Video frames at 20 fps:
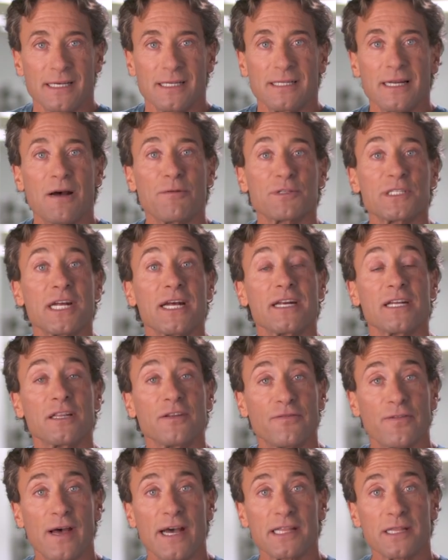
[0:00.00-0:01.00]
Notwithstanding
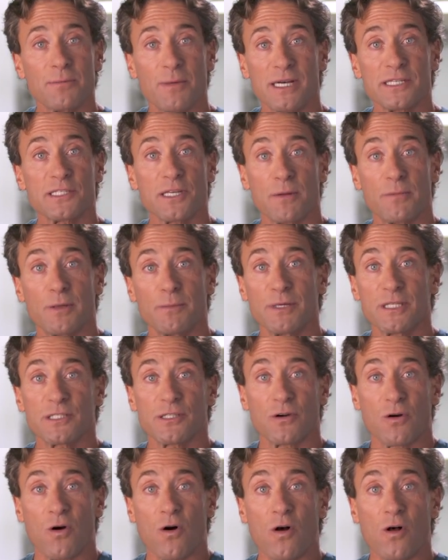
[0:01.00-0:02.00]
the fact that my
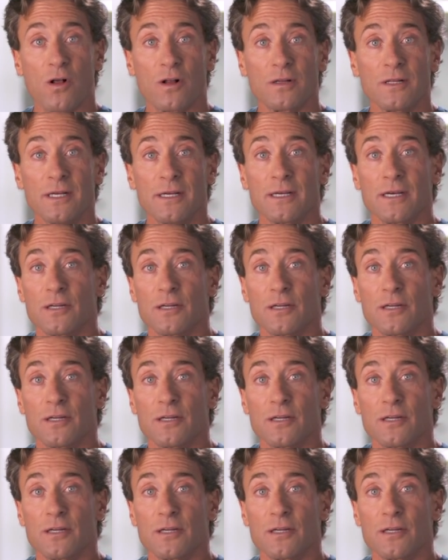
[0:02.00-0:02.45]
supplements are all